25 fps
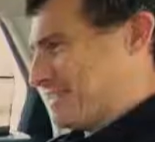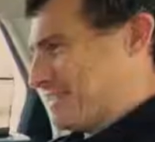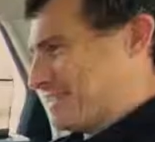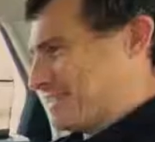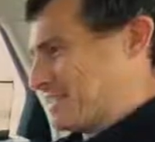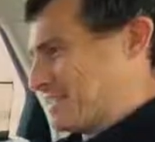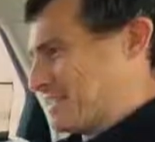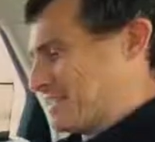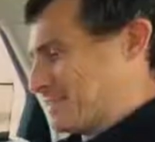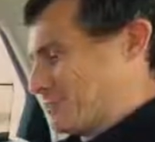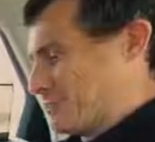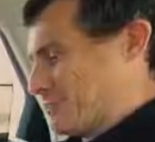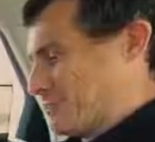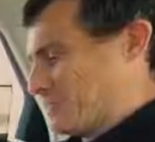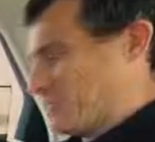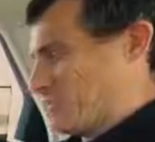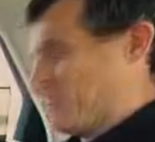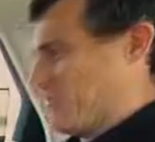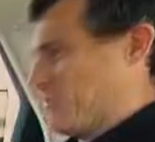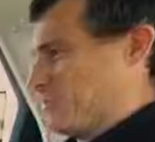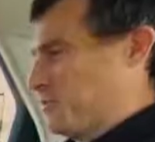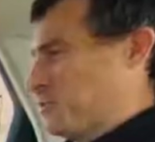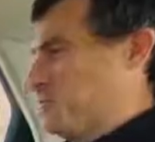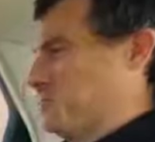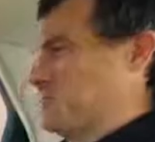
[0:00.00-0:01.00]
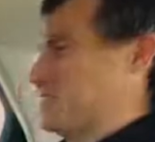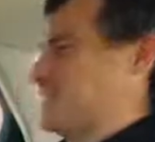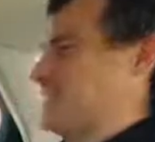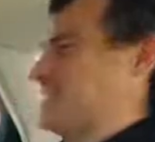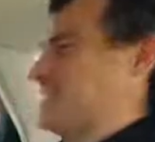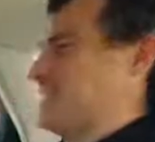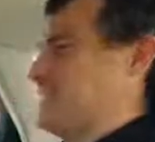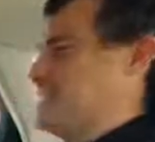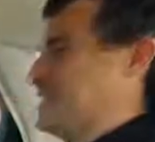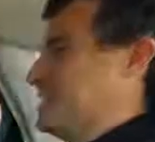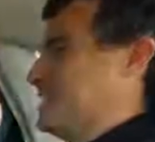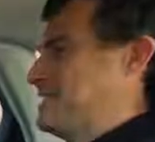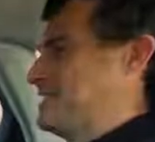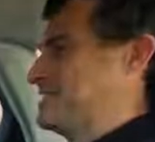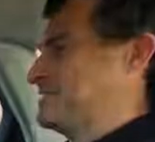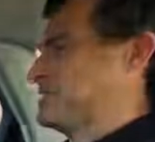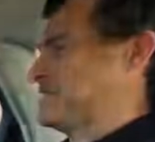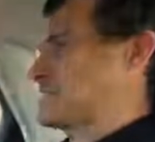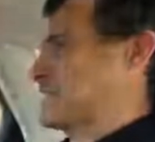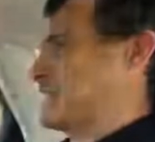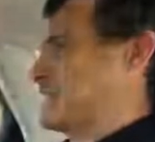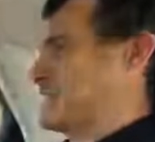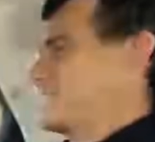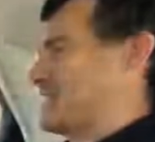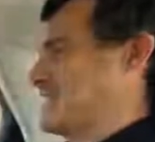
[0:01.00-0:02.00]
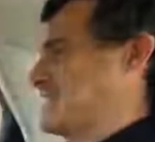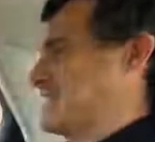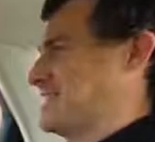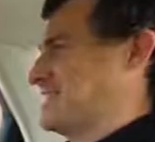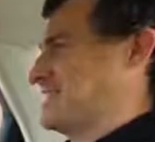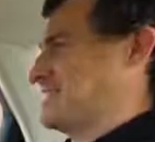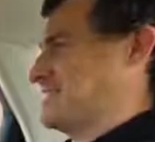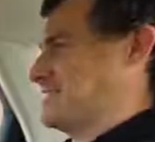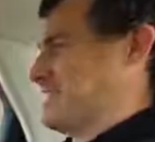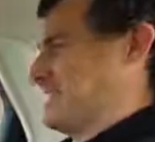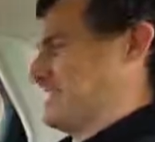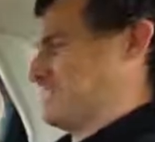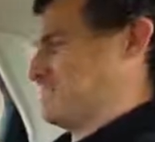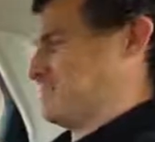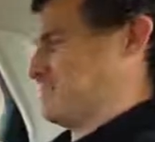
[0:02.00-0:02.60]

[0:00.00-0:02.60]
that seat's moving forward. This one's getting into a nice